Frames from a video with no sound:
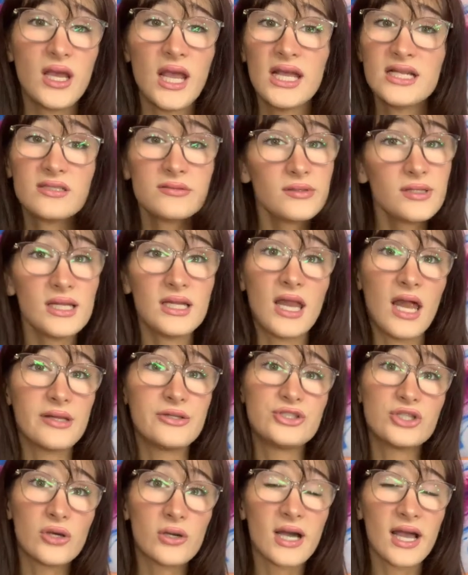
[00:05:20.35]
It's really not a
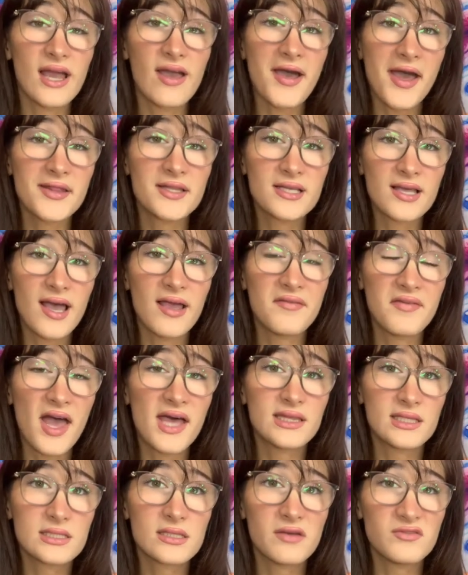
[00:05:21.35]
joke. I had it. I've
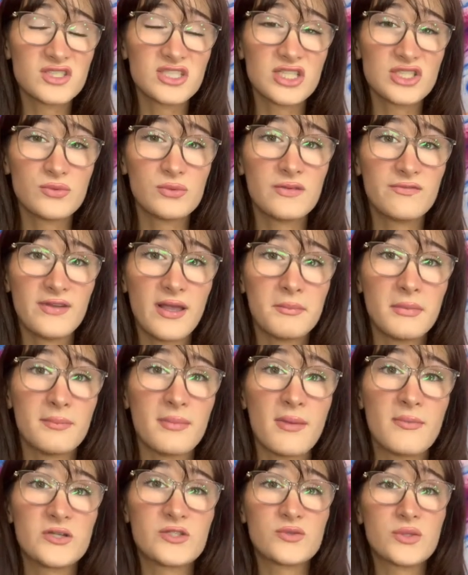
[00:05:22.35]
had this conversation with family members